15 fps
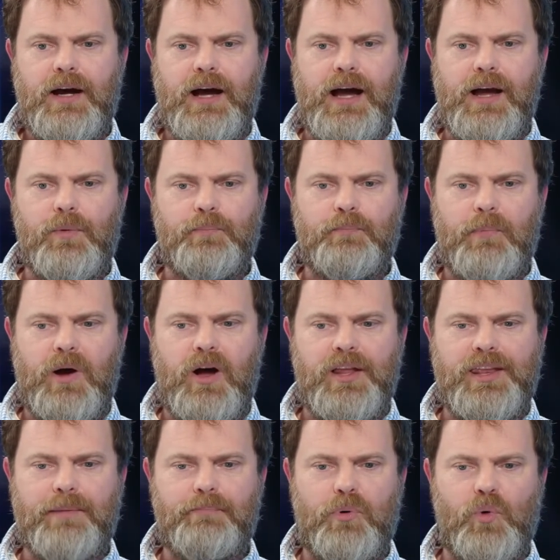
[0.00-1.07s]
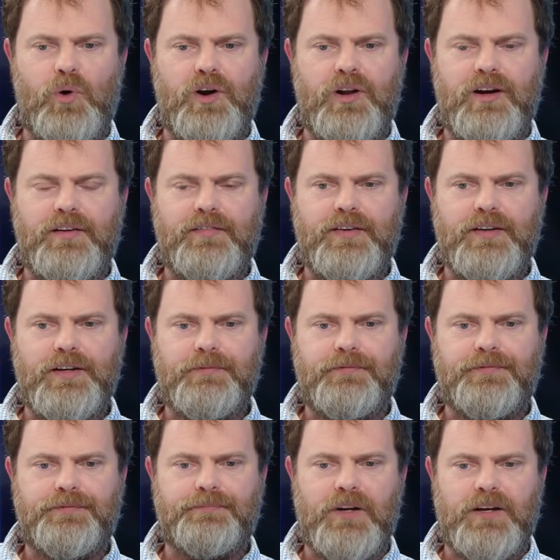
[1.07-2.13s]
I'm on the board of a,
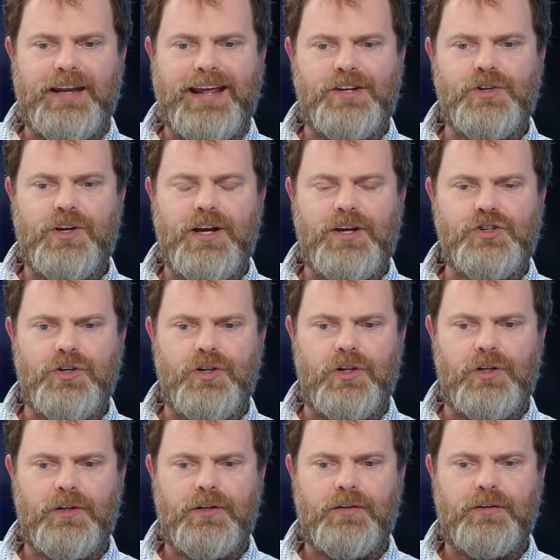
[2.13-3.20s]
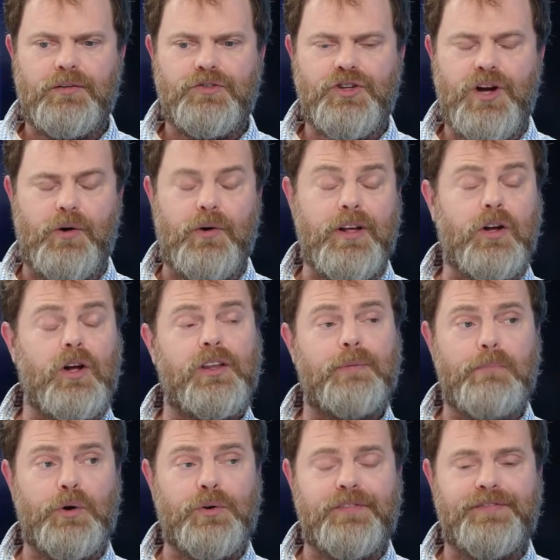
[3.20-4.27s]
an educational charity called the
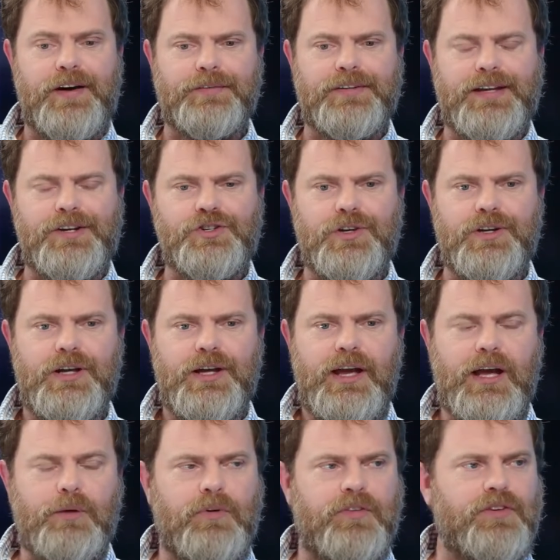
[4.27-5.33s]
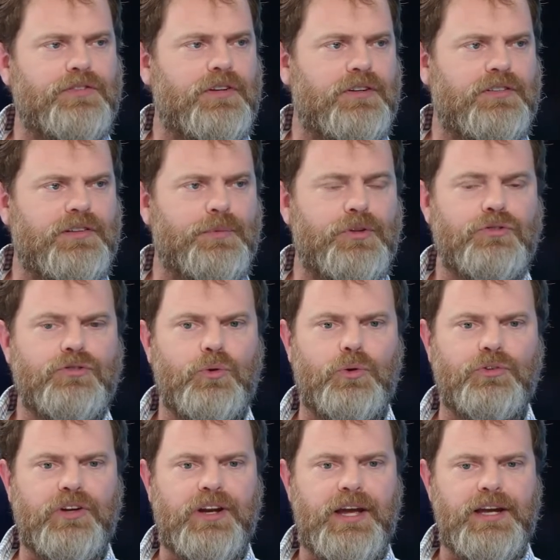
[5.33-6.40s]
Mona Foundation, and we visited some of the
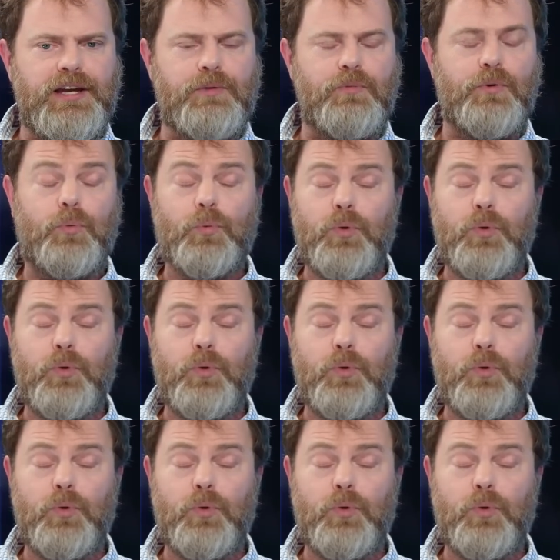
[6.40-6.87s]
schools in Haiti. We